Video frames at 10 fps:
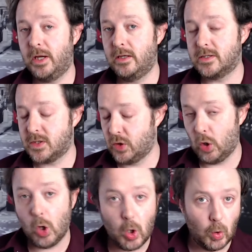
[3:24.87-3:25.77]
paint the
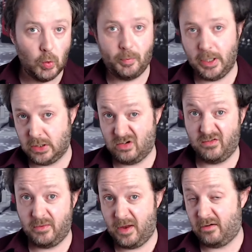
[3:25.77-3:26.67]
whole picture
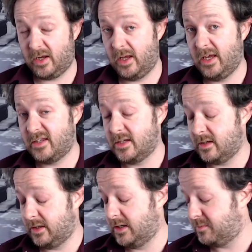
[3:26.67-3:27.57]
of America, it did
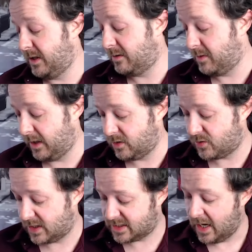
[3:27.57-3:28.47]
at least pique my
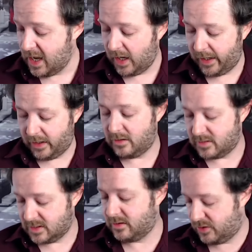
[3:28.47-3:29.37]
interest in
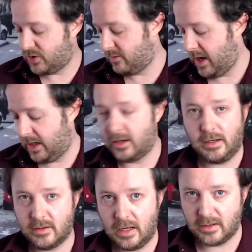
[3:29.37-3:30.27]
the terrain
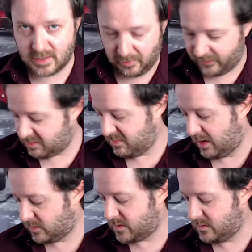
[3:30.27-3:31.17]
and some of its
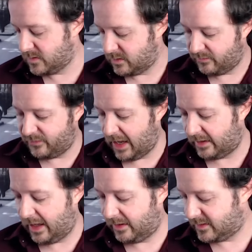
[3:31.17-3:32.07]
mountains and
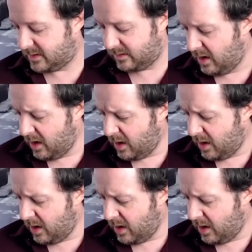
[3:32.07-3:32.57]
flatlands and